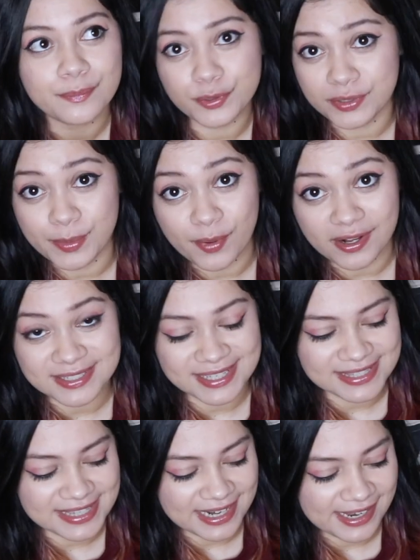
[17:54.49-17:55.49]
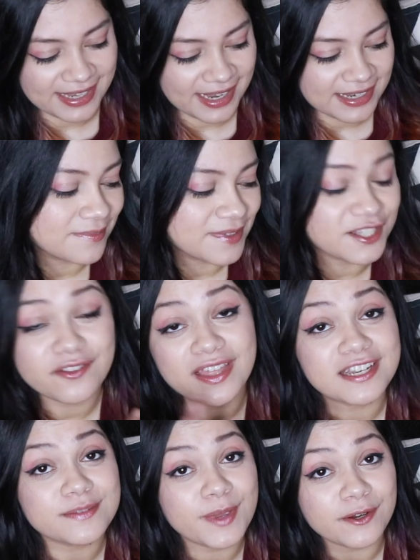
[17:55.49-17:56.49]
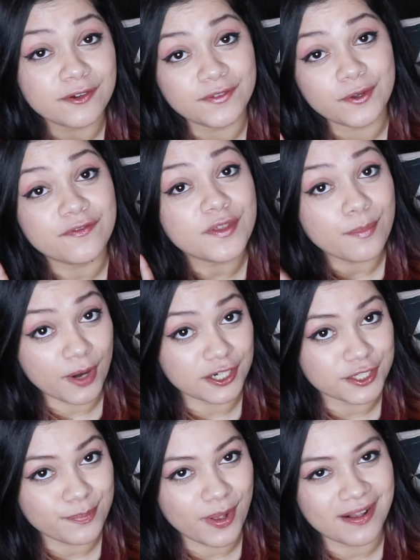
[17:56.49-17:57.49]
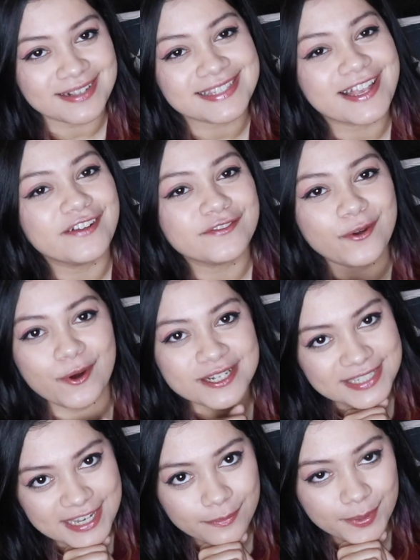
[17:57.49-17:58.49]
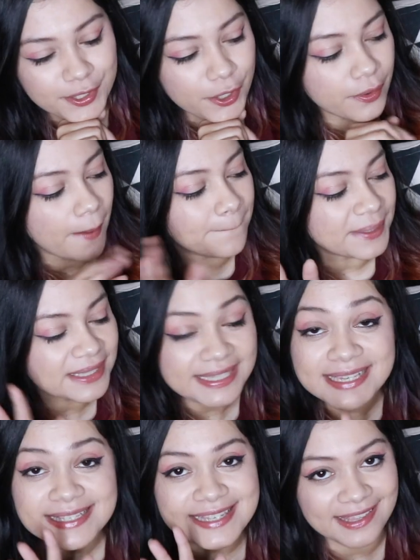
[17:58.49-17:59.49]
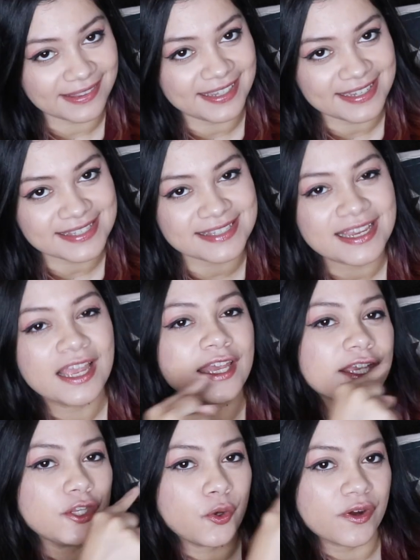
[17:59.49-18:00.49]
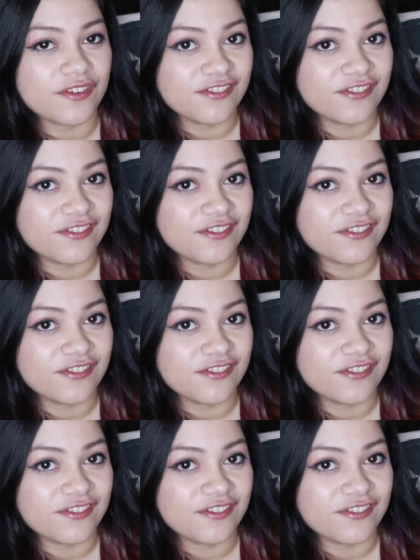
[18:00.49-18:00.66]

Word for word: beauty boxes that I get. So that is my review of the March box. Of course, down below, please list your